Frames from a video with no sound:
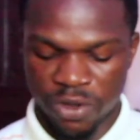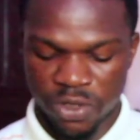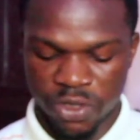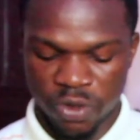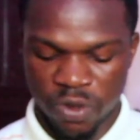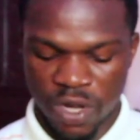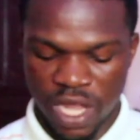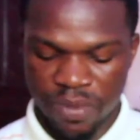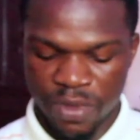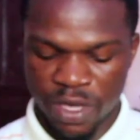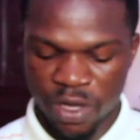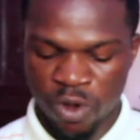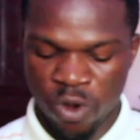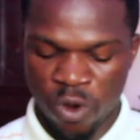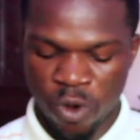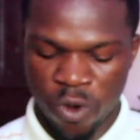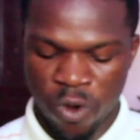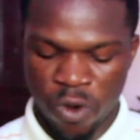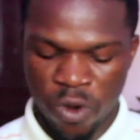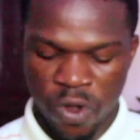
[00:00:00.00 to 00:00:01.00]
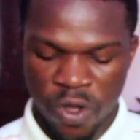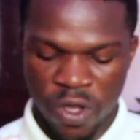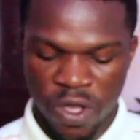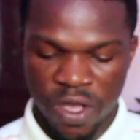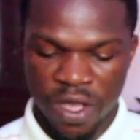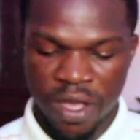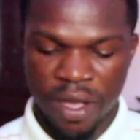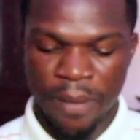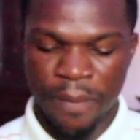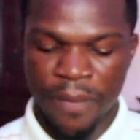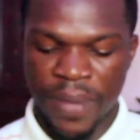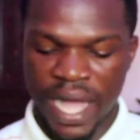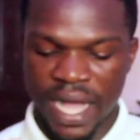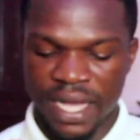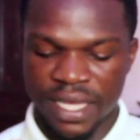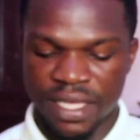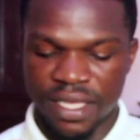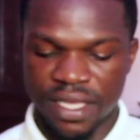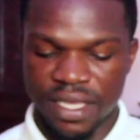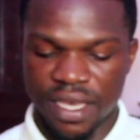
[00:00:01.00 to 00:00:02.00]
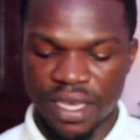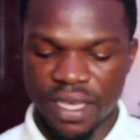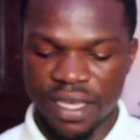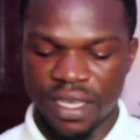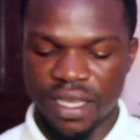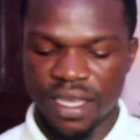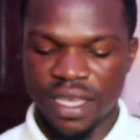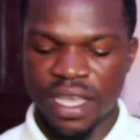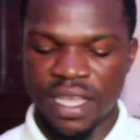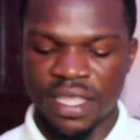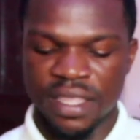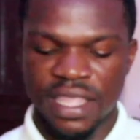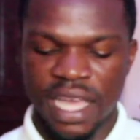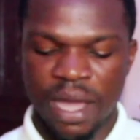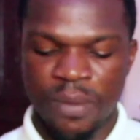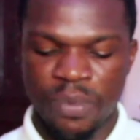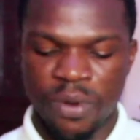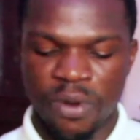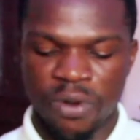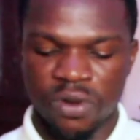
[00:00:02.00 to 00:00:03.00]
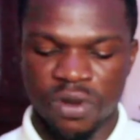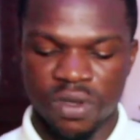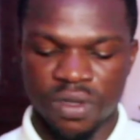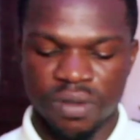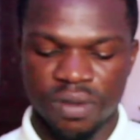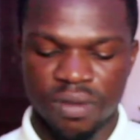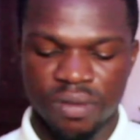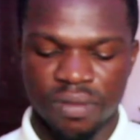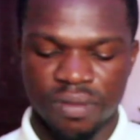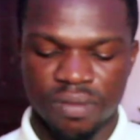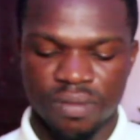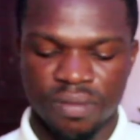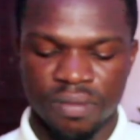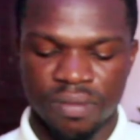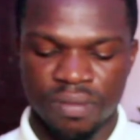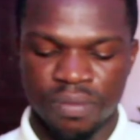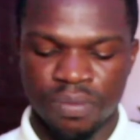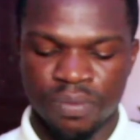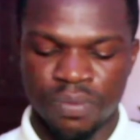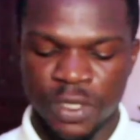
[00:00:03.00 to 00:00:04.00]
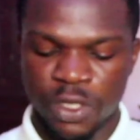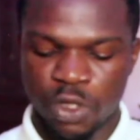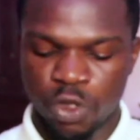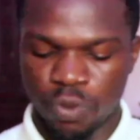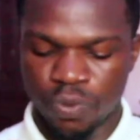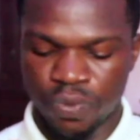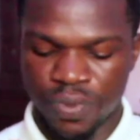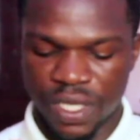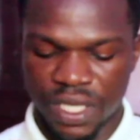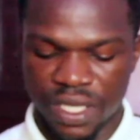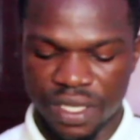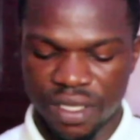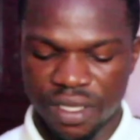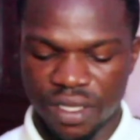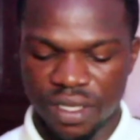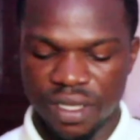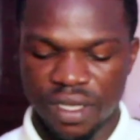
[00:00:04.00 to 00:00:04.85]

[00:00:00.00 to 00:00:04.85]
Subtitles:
So let me go back here and tap on P2P.